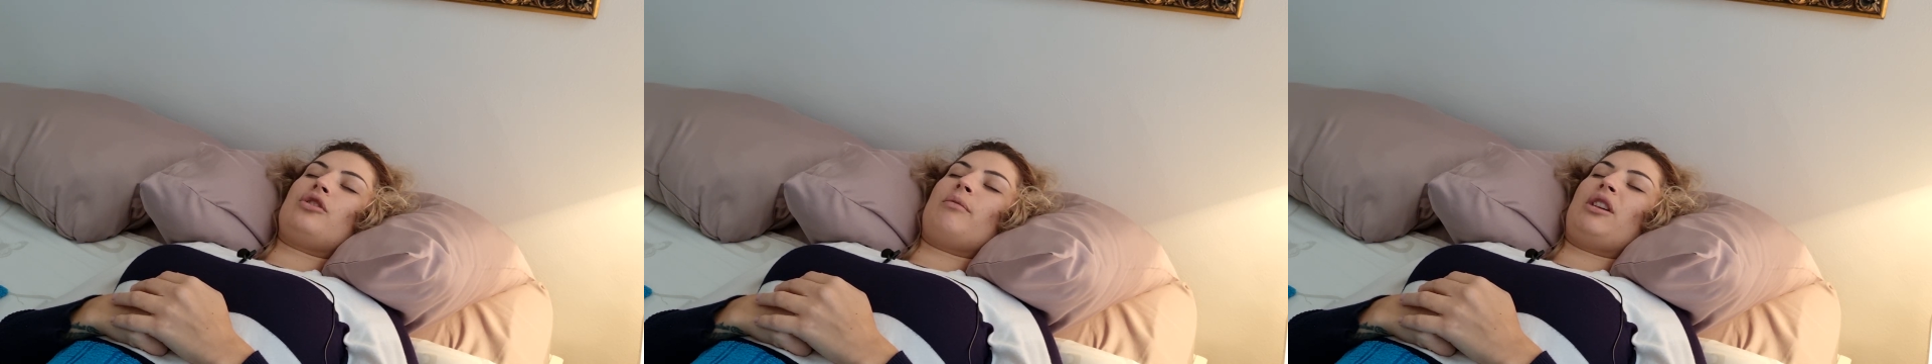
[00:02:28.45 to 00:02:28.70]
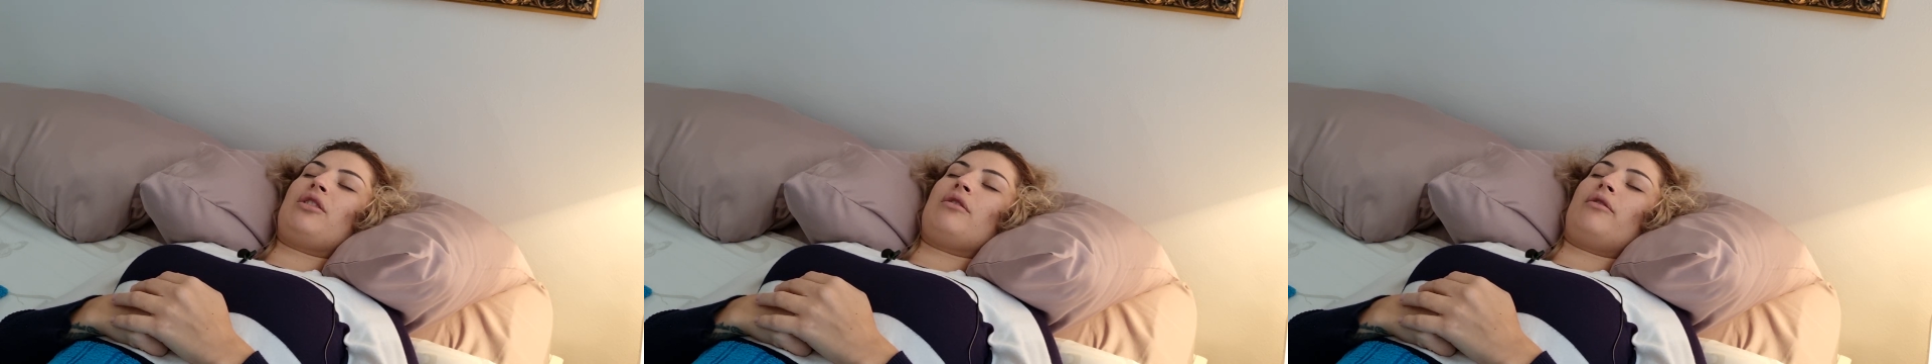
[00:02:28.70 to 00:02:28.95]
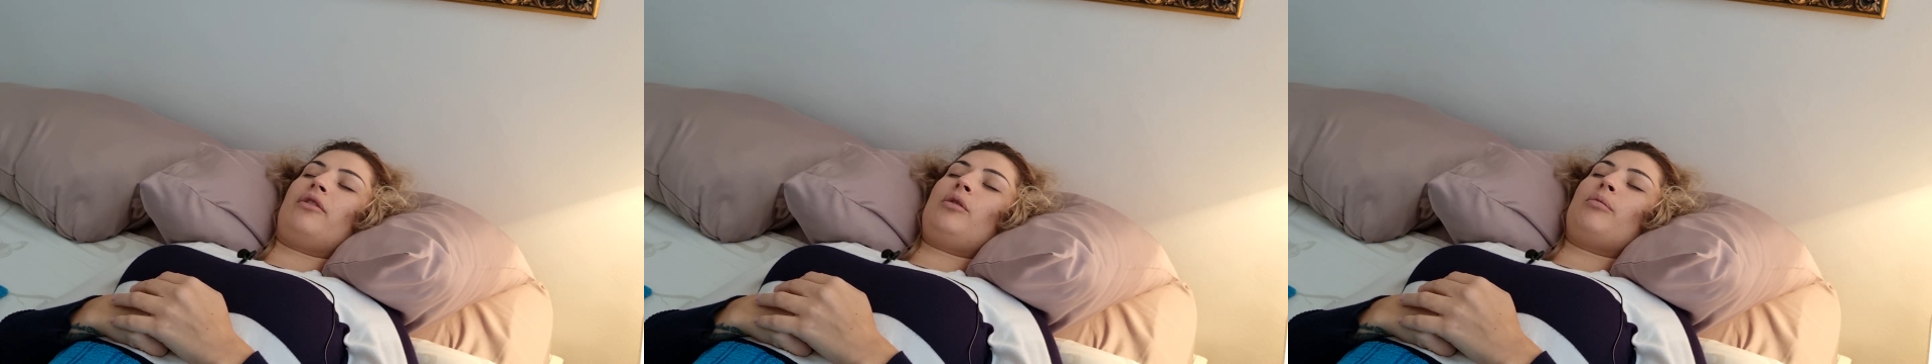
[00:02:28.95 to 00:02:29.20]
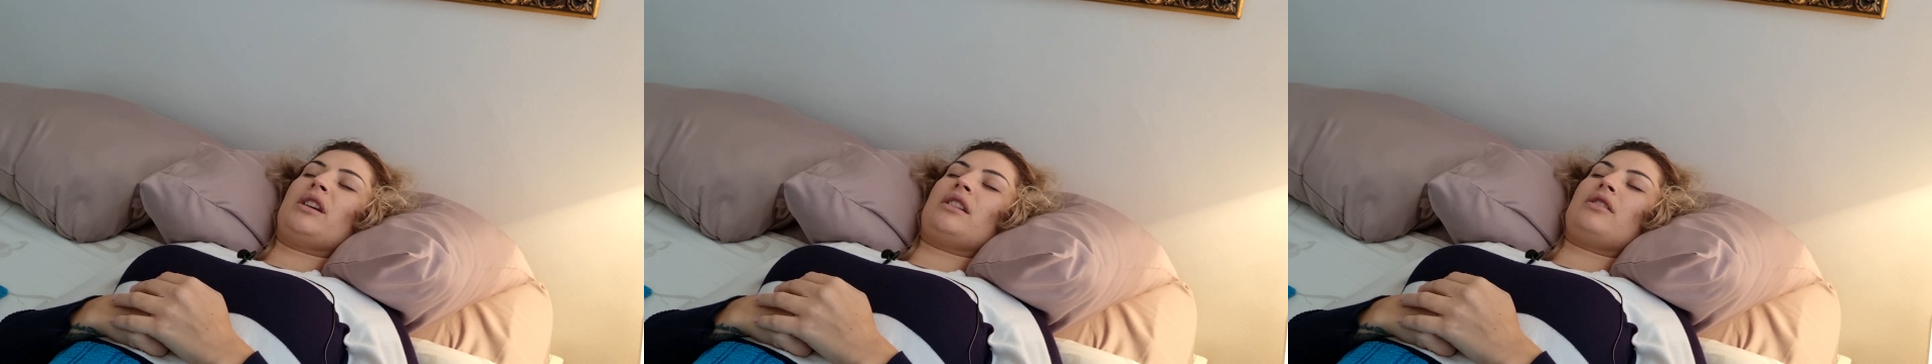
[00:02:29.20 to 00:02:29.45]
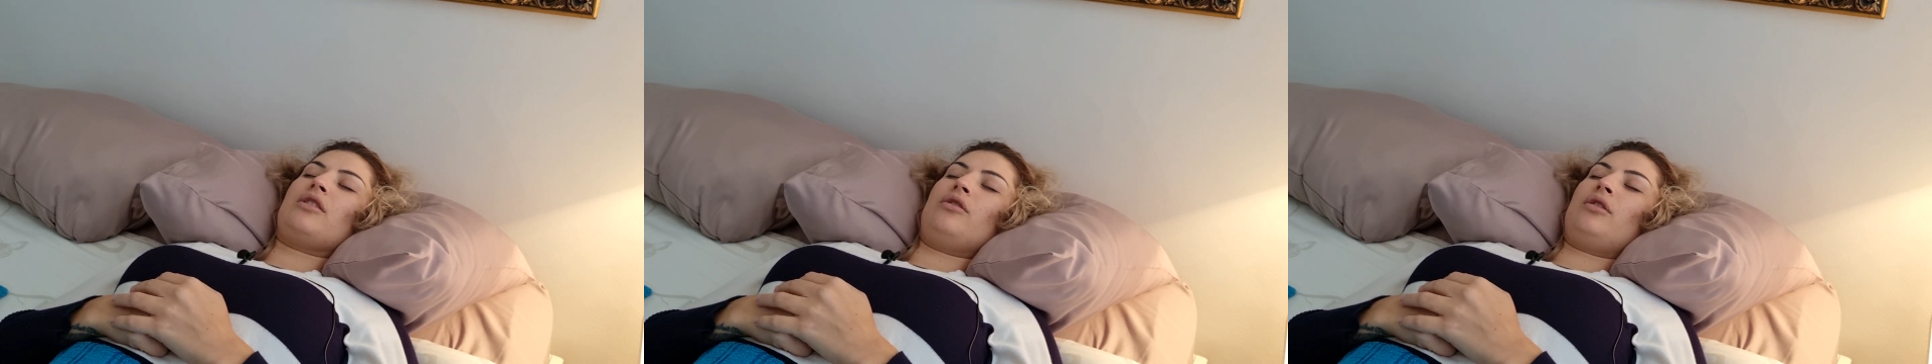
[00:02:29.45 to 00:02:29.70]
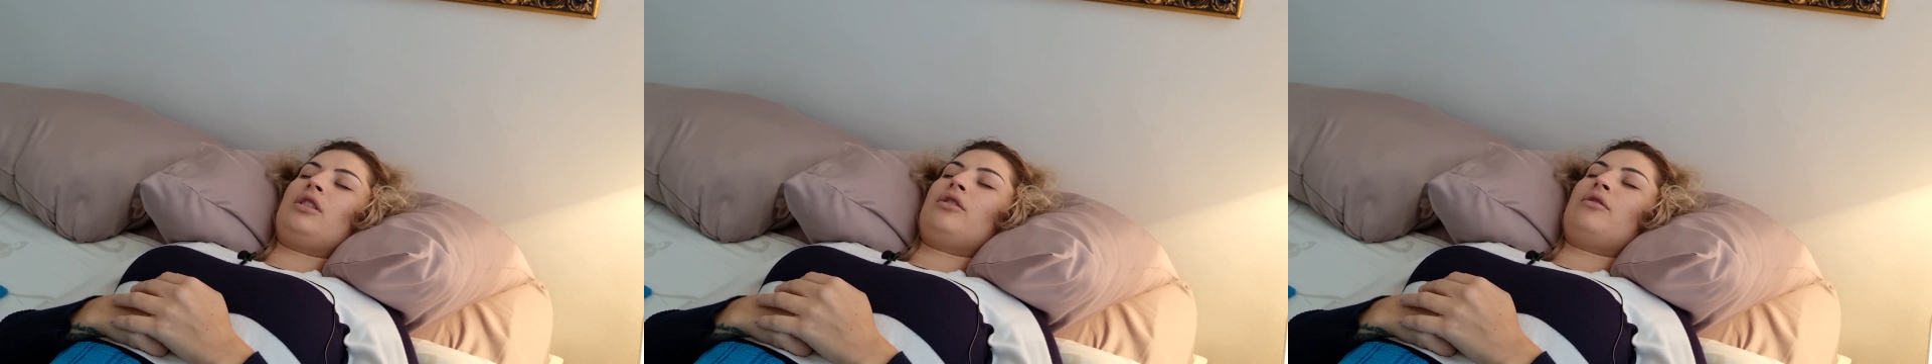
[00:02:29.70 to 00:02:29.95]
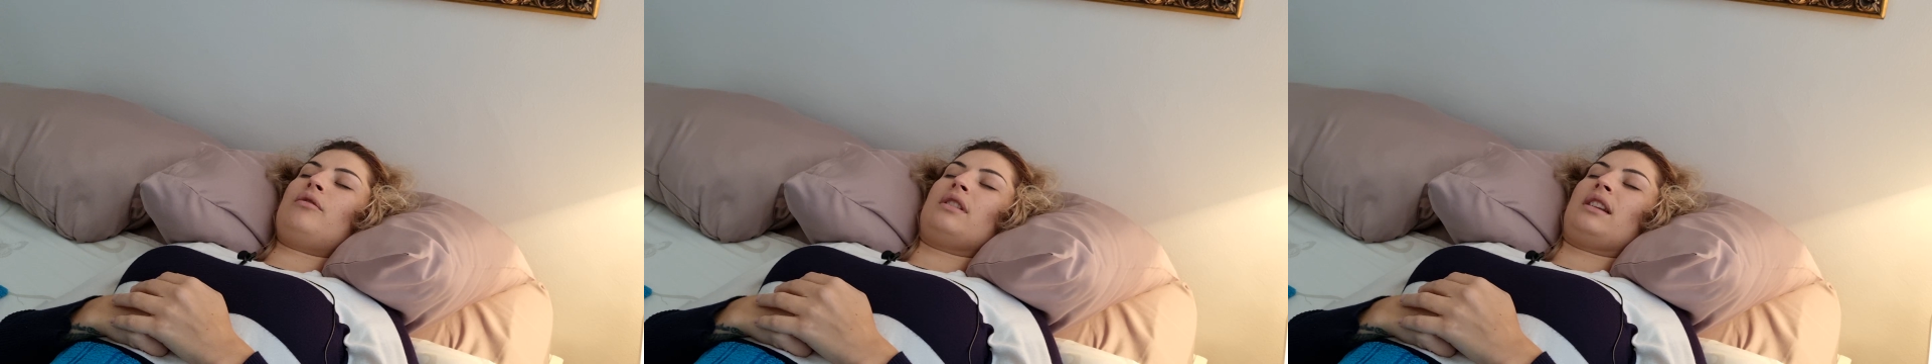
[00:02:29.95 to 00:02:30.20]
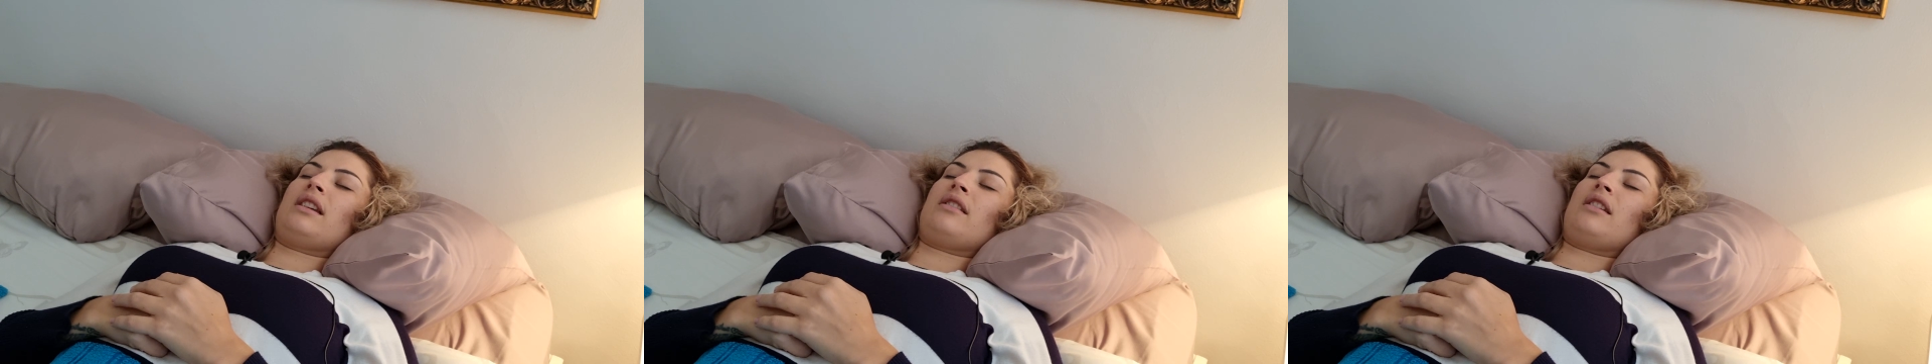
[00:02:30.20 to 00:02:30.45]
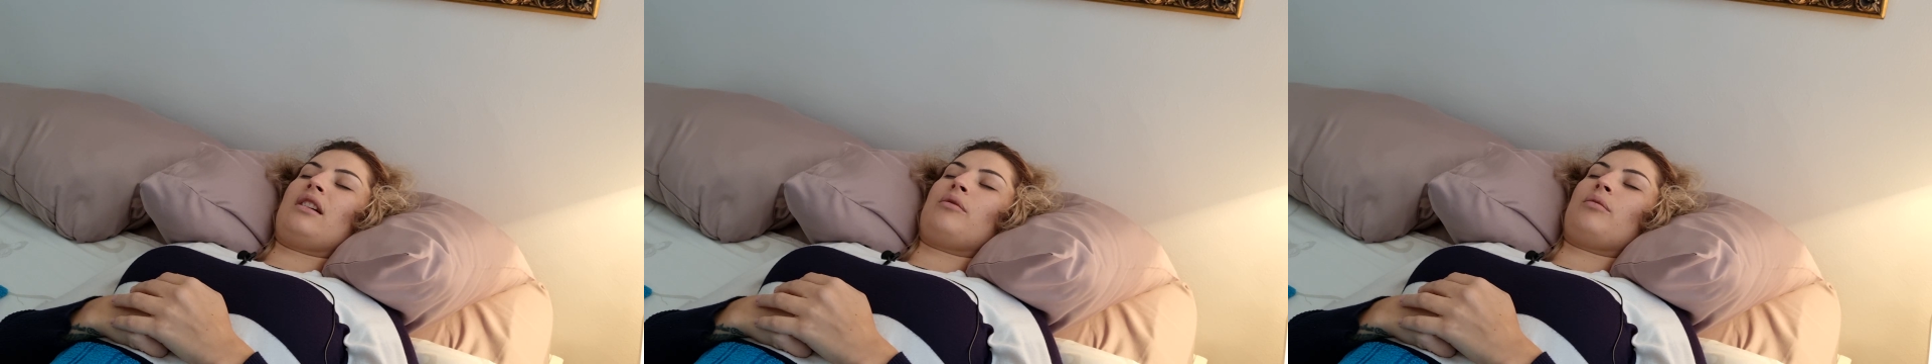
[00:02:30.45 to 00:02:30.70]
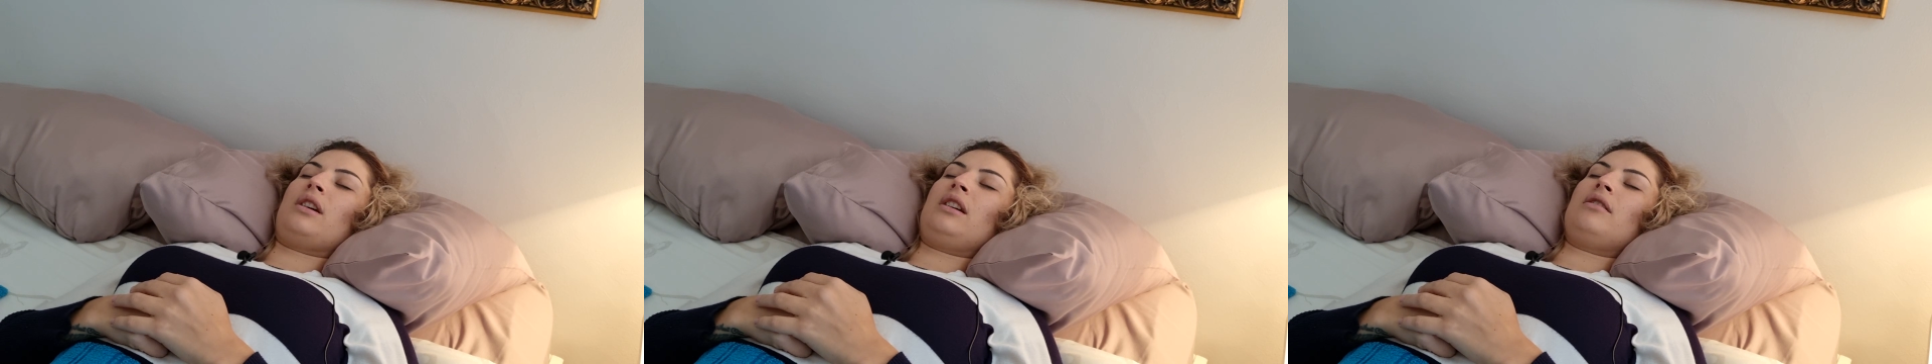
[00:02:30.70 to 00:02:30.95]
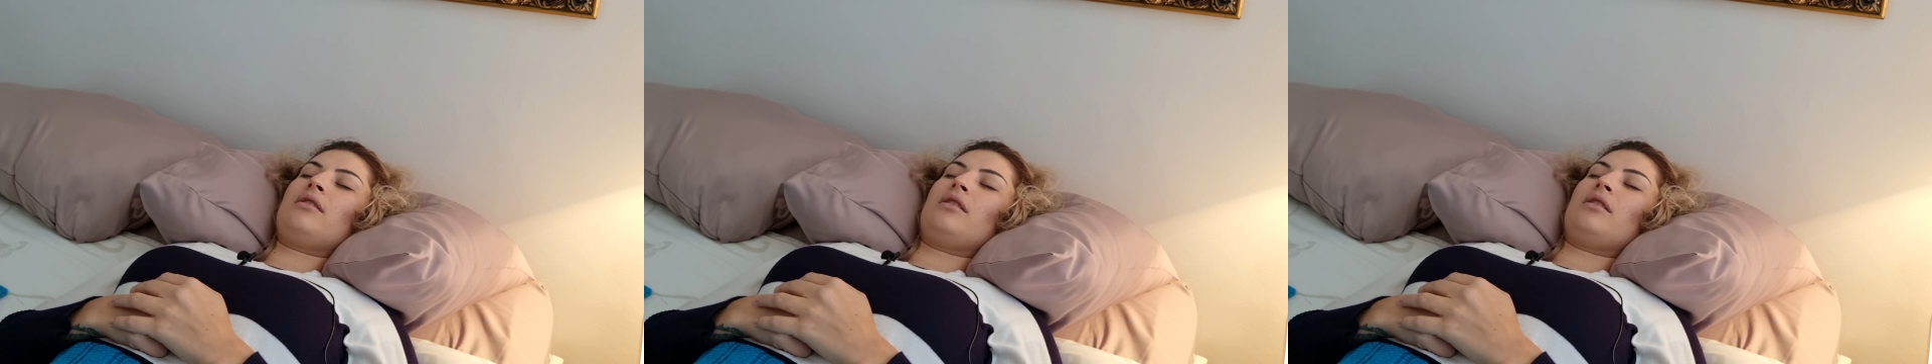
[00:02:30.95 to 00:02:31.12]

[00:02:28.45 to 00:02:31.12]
to make you feel better, you can do it that way.